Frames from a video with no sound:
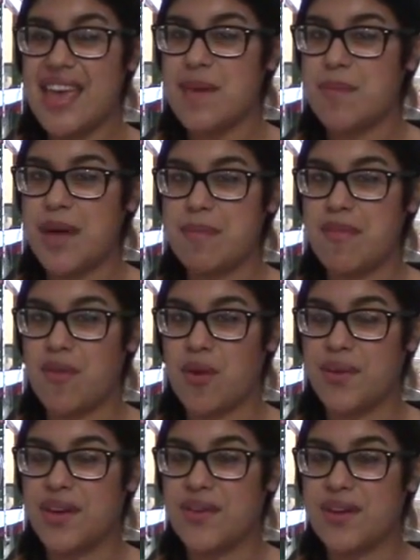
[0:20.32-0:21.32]
But before
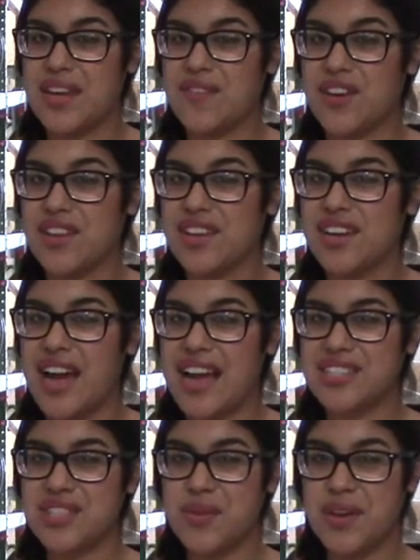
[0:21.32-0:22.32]
we go any further, I
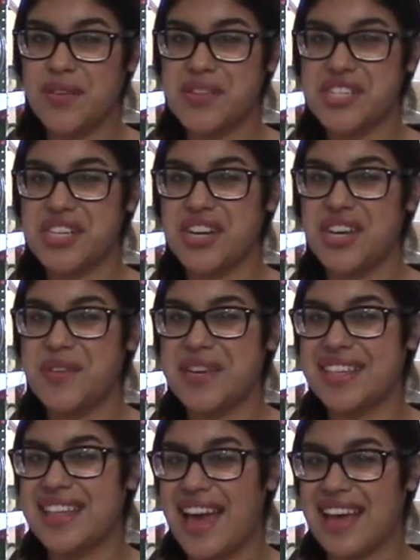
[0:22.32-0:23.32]
just want to assure you
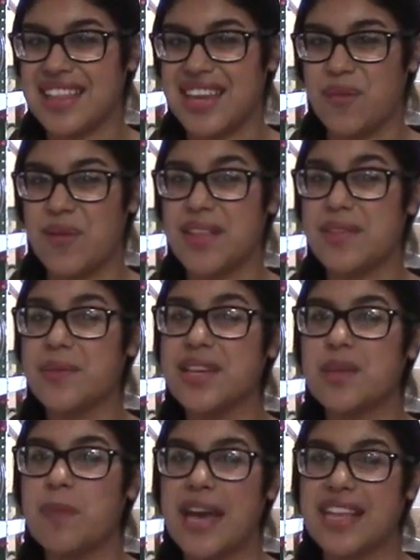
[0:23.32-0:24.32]
exactly what to
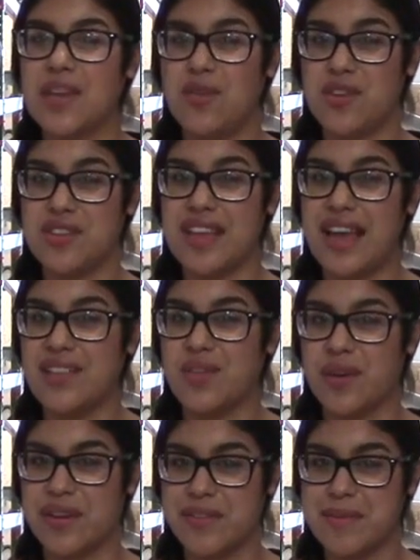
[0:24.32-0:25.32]
expect if you decide to
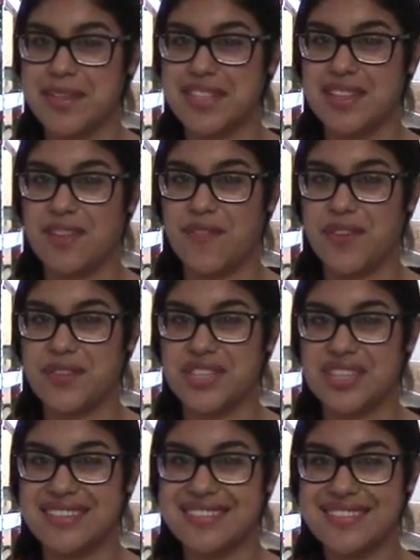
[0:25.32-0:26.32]
order from us in the
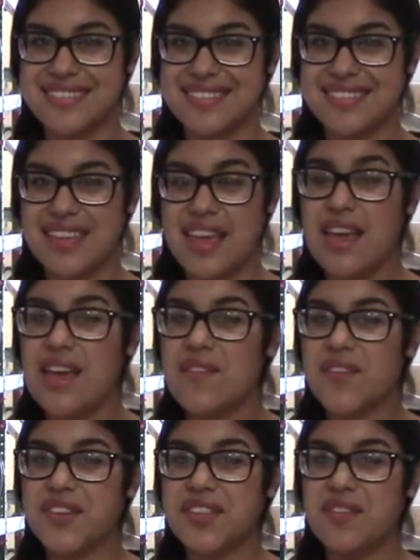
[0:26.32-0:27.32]
future.
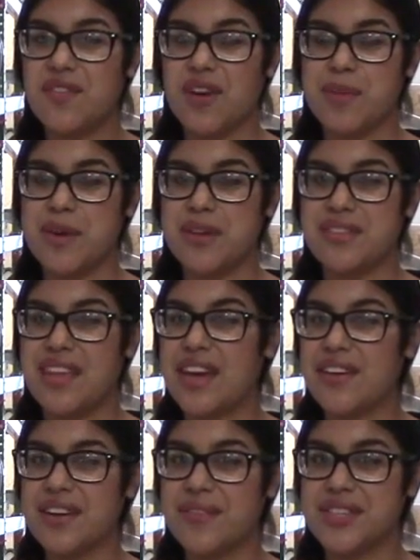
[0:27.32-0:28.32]
First and foremost,
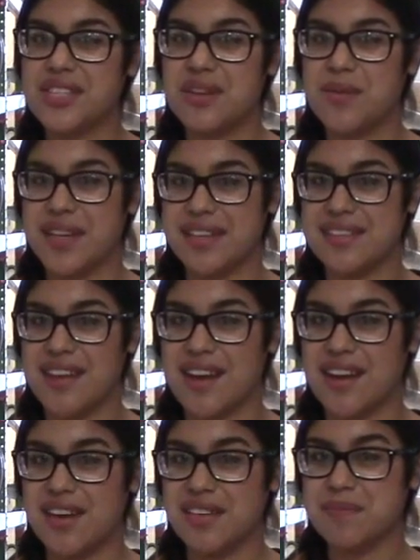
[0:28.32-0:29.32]
here at Original Wheels dot
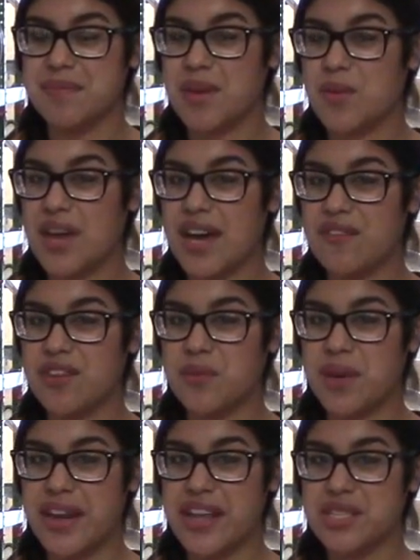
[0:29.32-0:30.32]
com, we offer
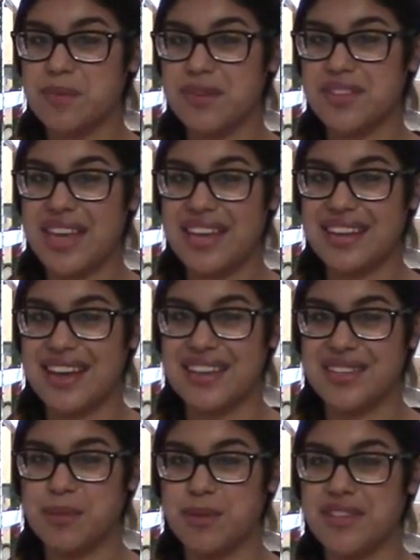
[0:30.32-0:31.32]
one hundred percent
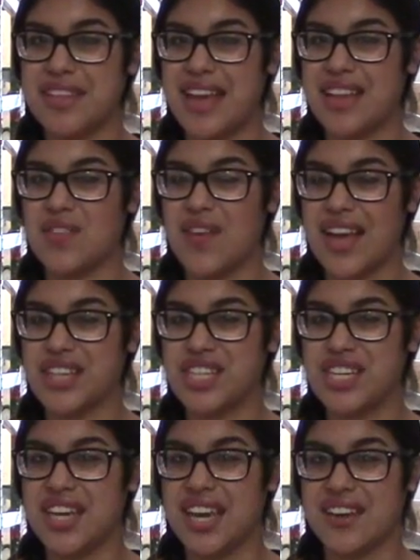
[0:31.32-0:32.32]
customer
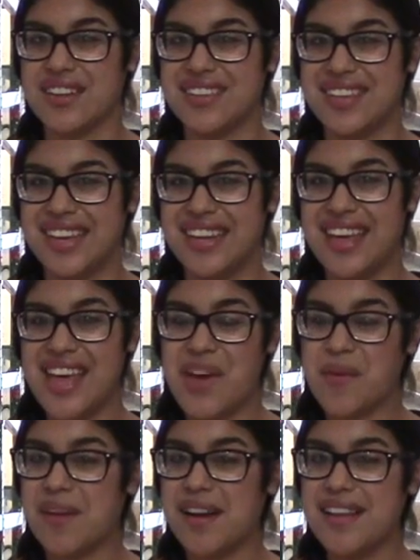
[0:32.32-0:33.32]
satisfaction guaranteed.
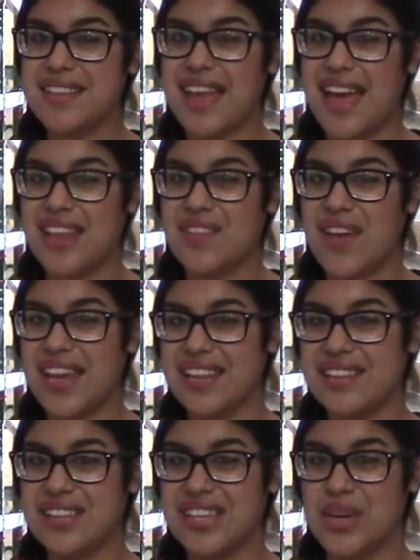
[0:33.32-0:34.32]
We're not satisfied
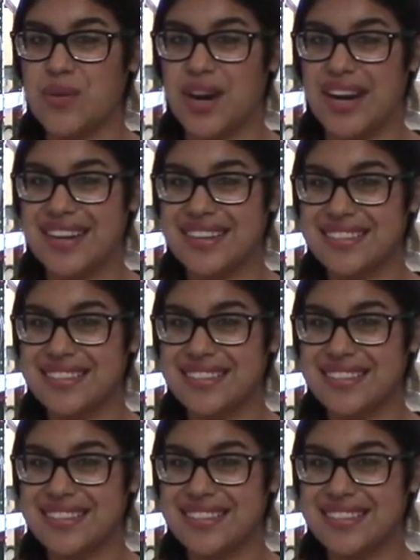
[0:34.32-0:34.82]
until you are.